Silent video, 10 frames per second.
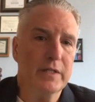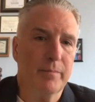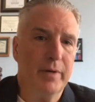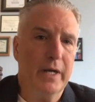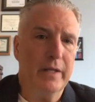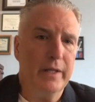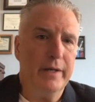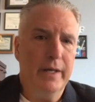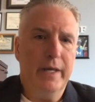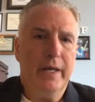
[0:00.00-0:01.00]
as a
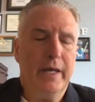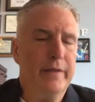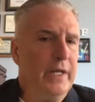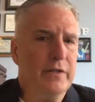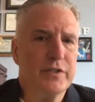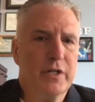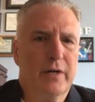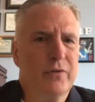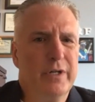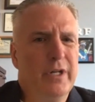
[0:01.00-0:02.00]
pilot, and they
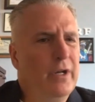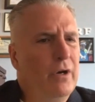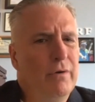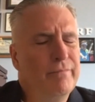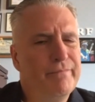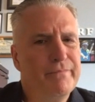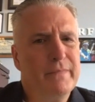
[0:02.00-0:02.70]
discover, you know,